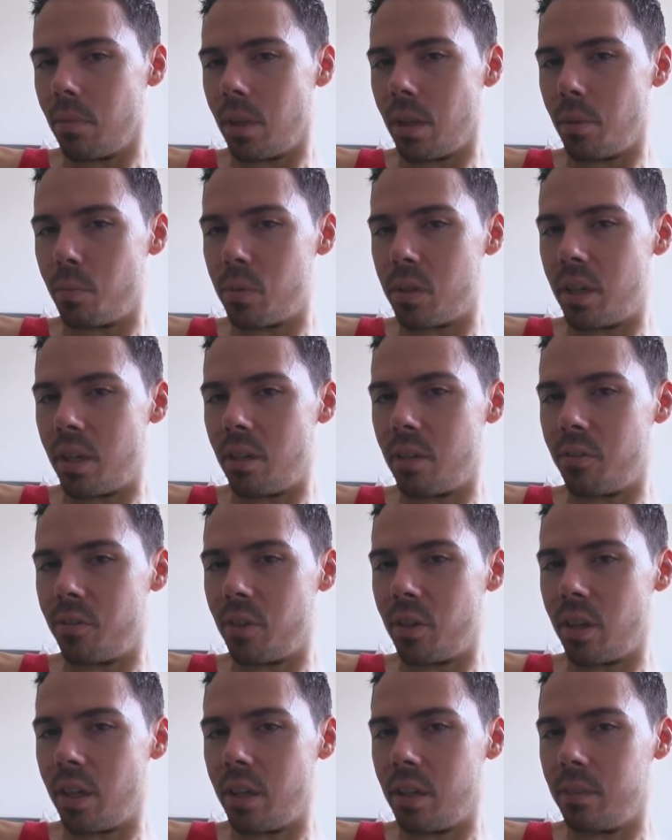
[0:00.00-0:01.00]
Thumbs down if
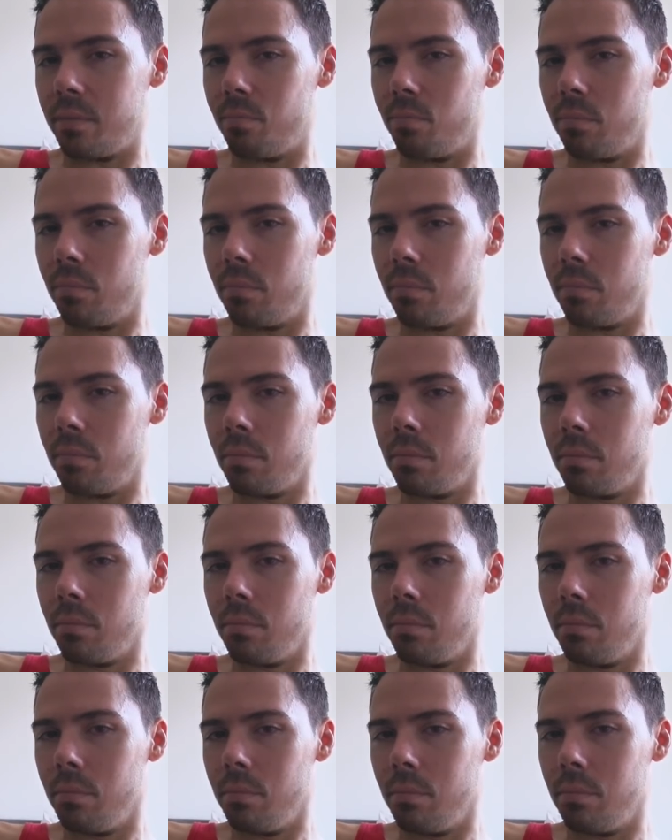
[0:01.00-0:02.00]
you're that.
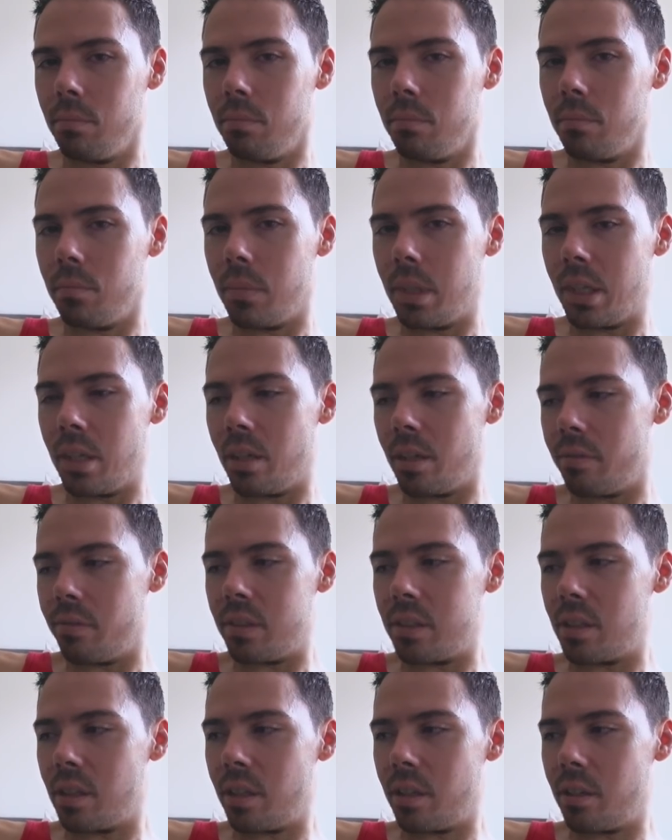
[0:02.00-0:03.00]
He
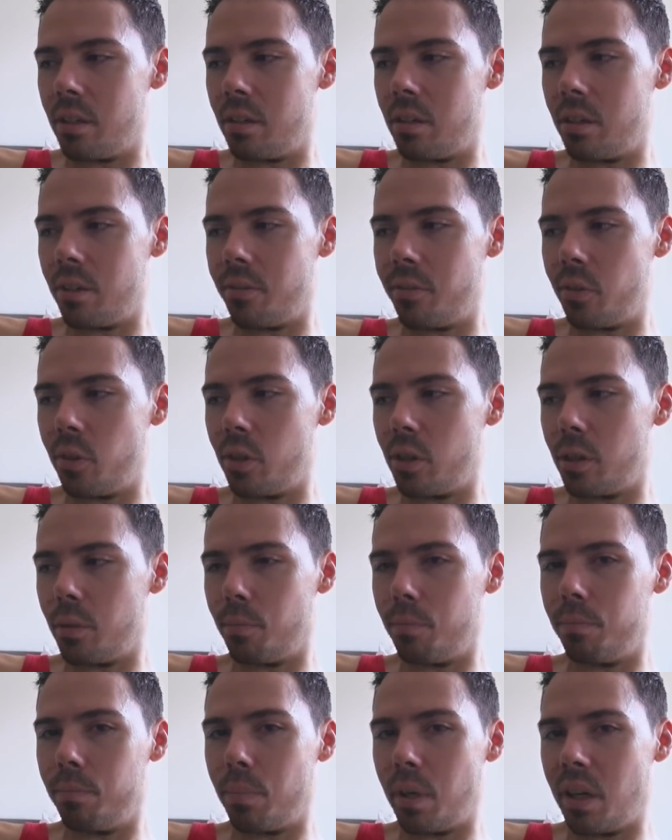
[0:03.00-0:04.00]
obviously couldn't afford to
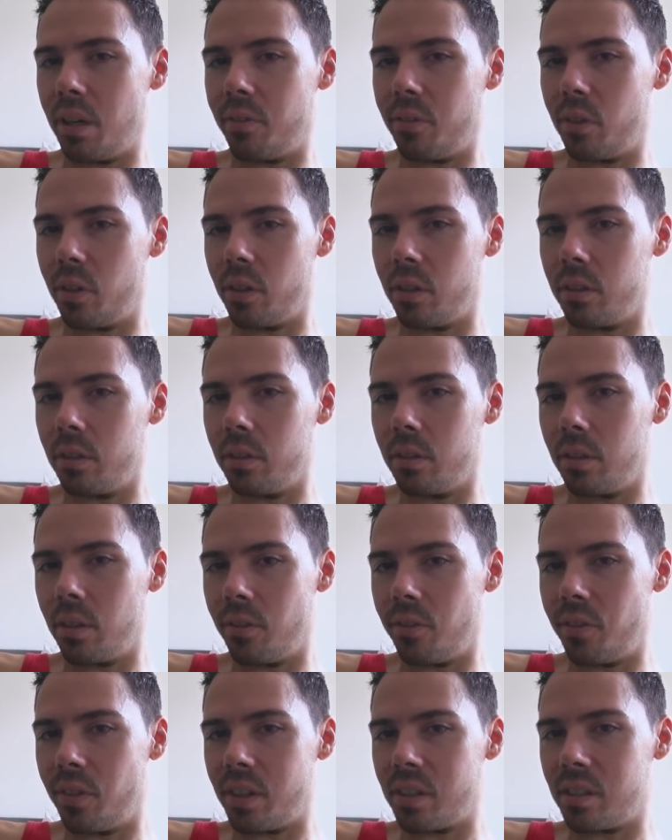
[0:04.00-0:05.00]
pay for
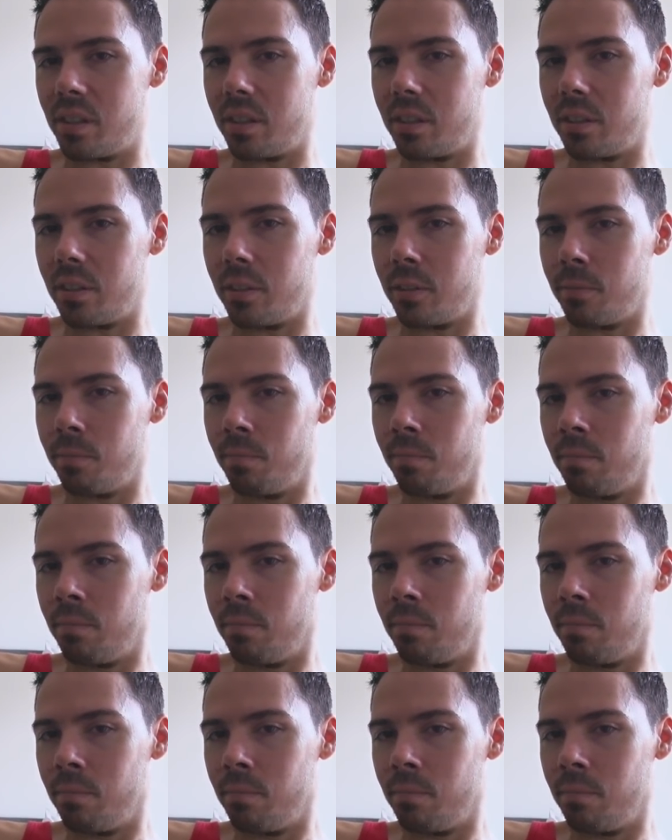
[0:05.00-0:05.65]
the fixings.